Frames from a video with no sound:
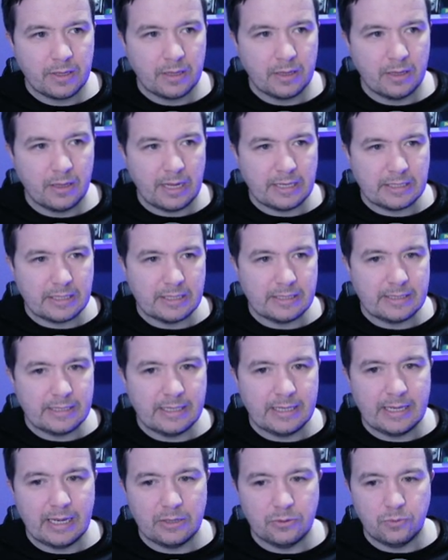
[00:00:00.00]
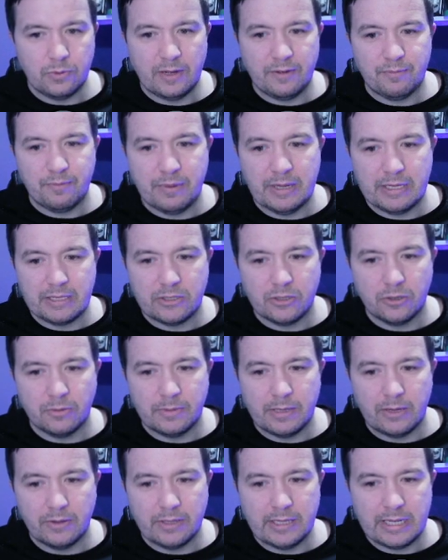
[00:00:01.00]
As you can see, guys, we have picked it up
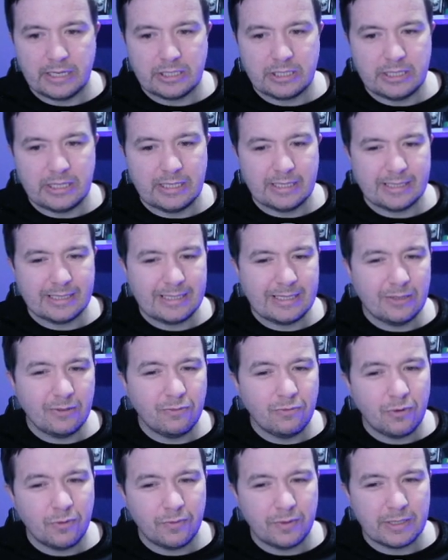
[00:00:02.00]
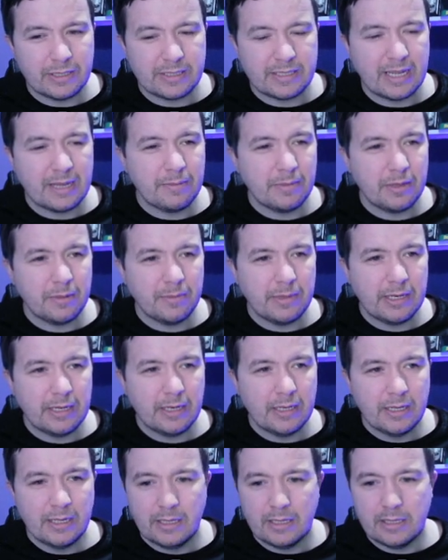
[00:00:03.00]
now. The XG is still roughly the same at the minute.
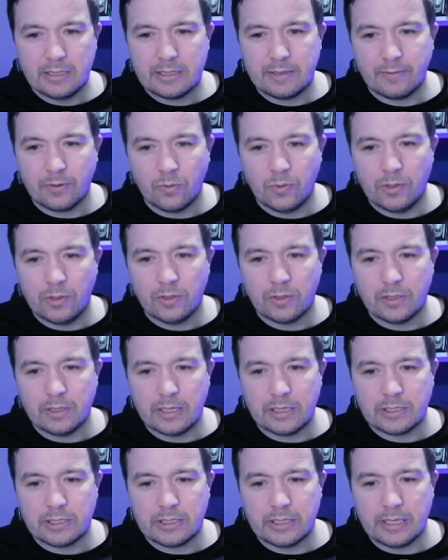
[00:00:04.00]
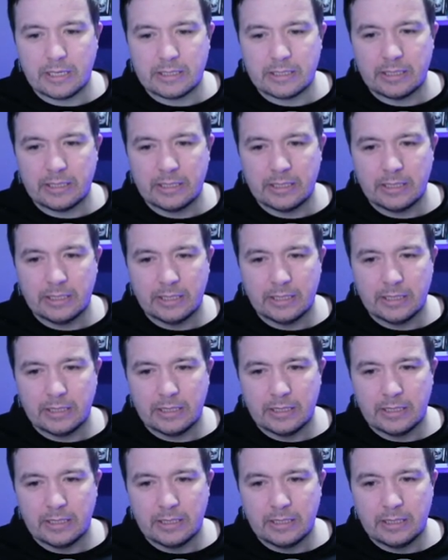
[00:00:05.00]
Let's have a quick look at the XG, actually.
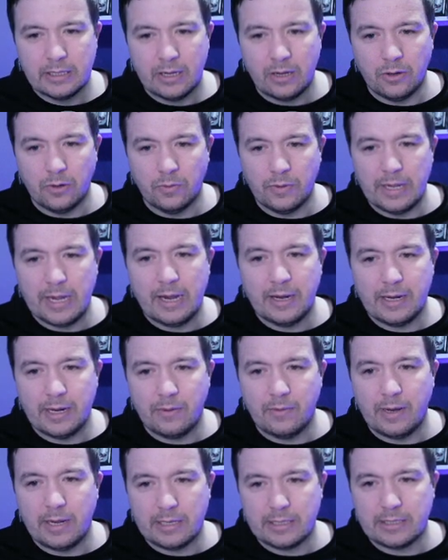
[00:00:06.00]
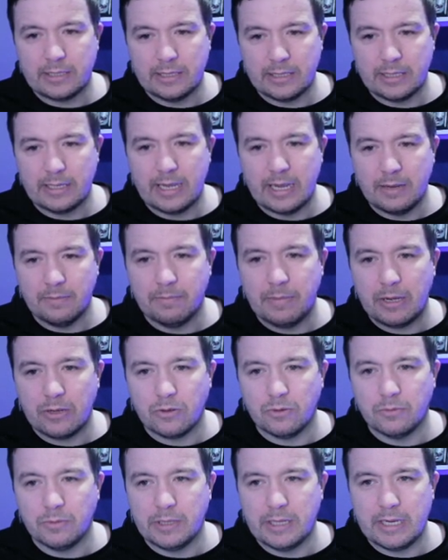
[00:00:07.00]
Oh no, we are now actually getting back up
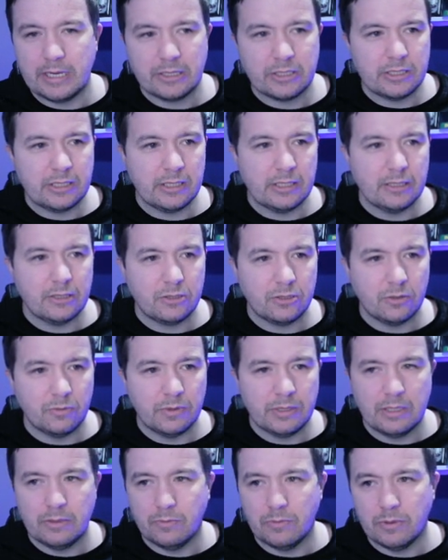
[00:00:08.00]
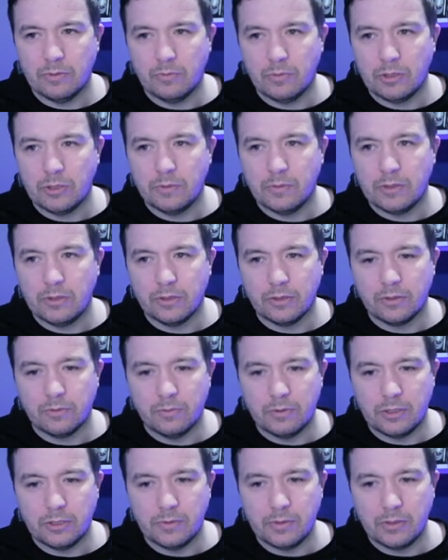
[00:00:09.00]
with the XG. So we need, we, we're doing good, we're
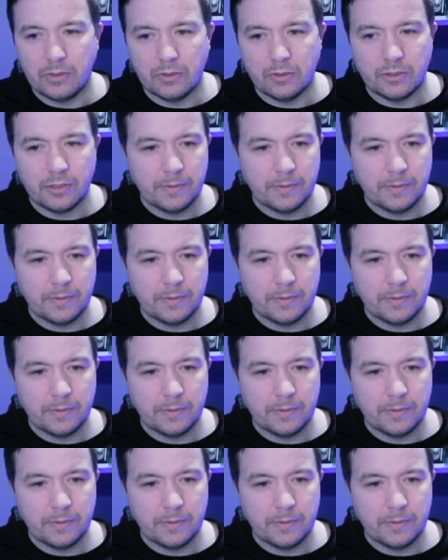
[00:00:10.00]
doing good.